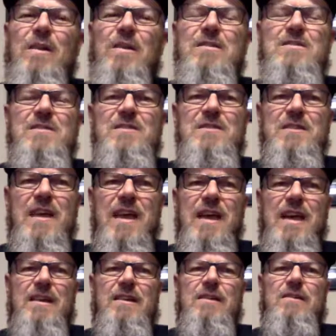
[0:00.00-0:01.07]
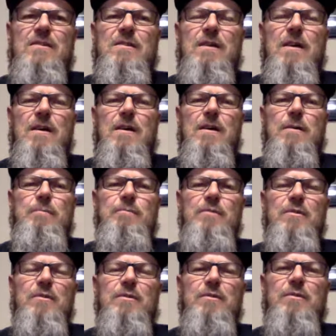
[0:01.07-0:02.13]
it said.
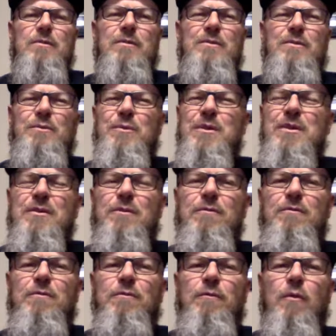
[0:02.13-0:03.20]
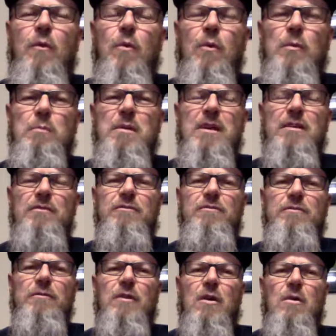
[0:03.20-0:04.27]
3 or 4 being
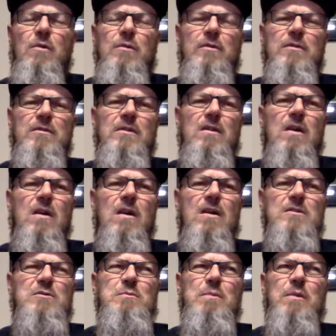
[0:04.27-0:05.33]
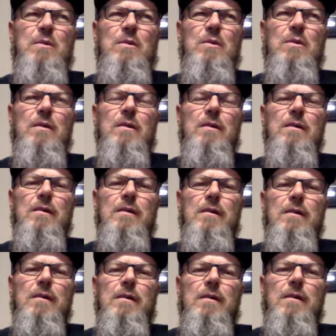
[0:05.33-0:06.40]
flown to the hospital,
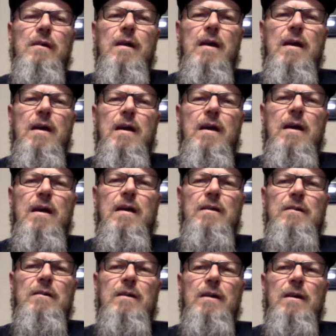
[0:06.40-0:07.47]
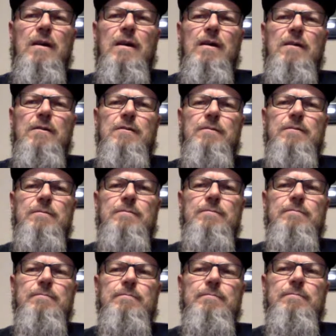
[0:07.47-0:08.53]
and
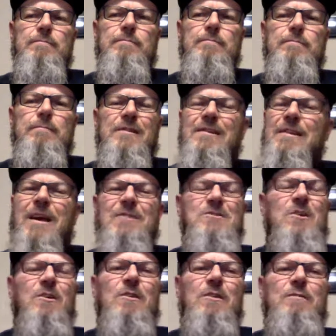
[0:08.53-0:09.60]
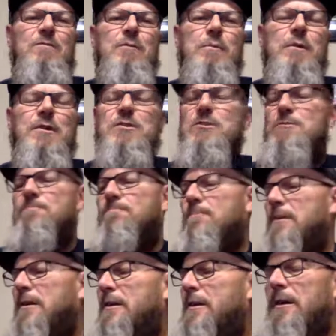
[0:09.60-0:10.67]
that's all the information.
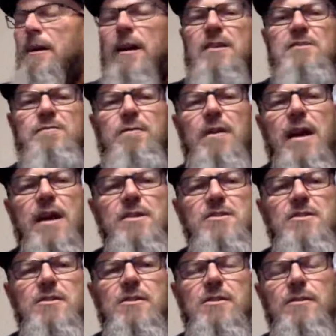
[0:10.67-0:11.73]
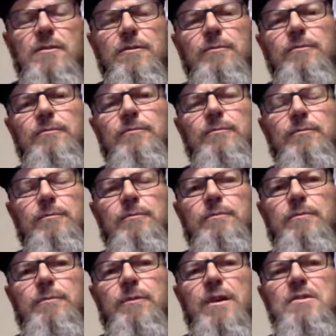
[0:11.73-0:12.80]
It's fresh
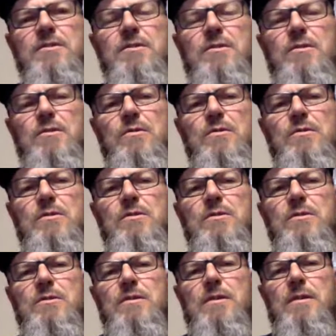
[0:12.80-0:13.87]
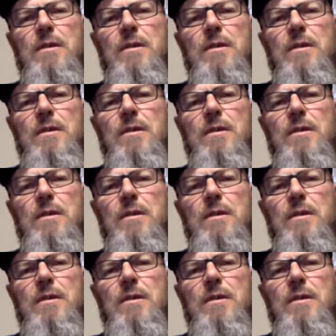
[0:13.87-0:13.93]
news.